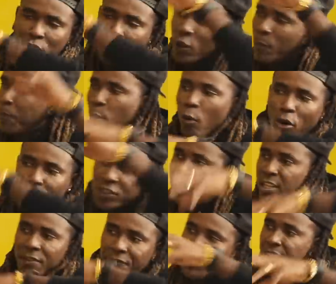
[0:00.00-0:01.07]

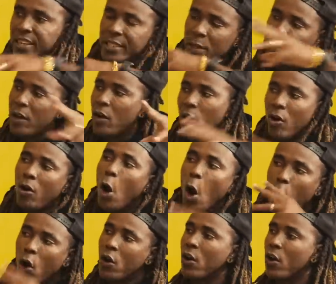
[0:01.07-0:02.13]
supposing the feast when
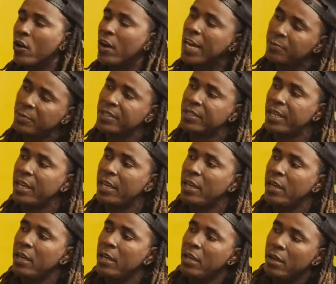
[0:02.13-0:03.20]
occur, as me say,
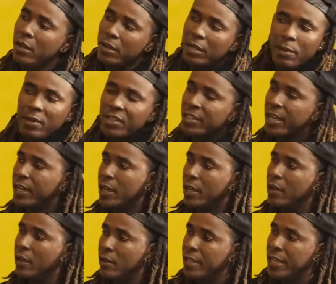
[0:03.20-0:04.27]
the mission
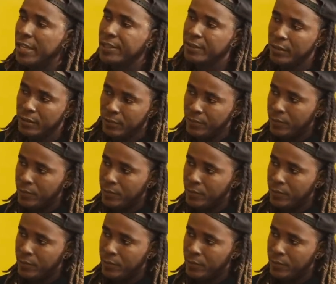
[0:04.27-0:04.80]
cancelled.